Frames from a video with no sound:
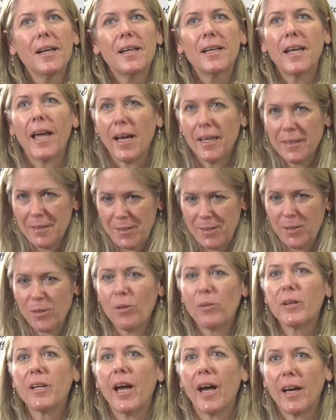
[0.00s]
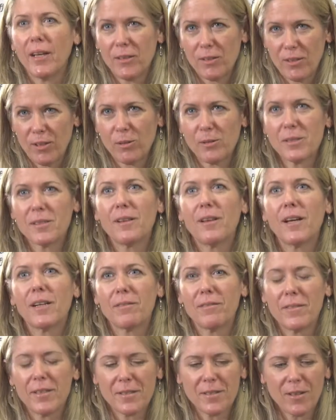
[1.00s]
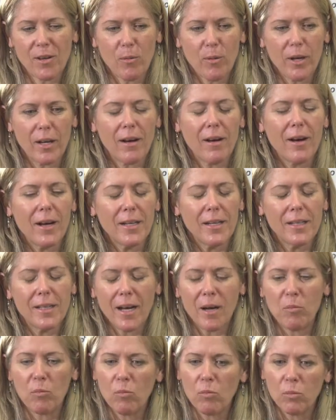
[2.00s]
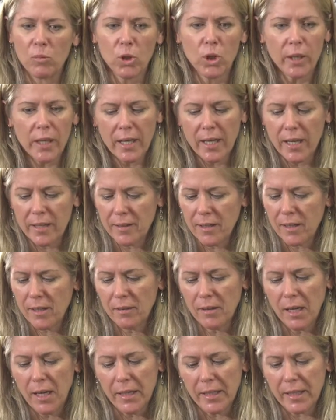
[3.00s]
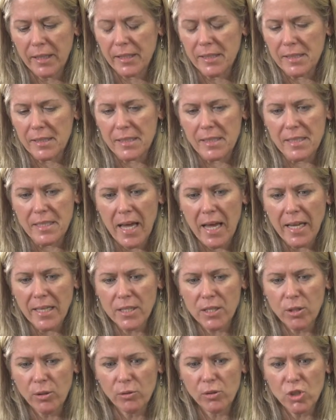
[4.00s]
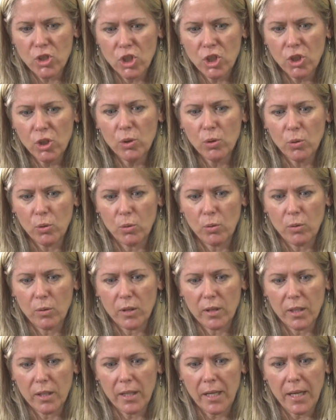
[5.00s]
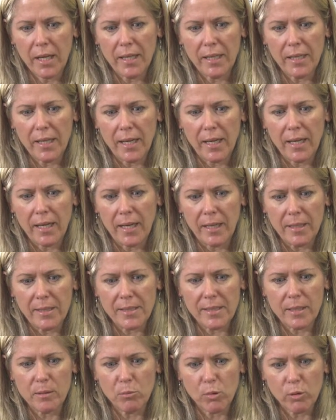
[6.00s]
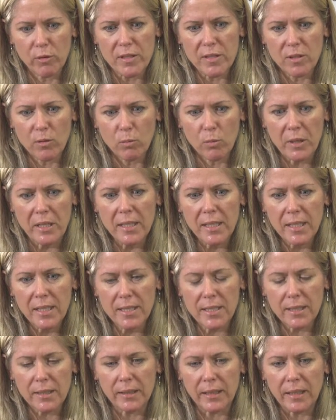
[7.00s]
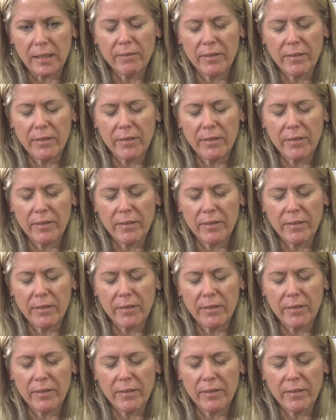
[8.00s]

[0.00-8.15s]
And there was a lot of this going on. And I'm looking at the clock, and it's 10 till 2. And I said, Marissa, we need to leave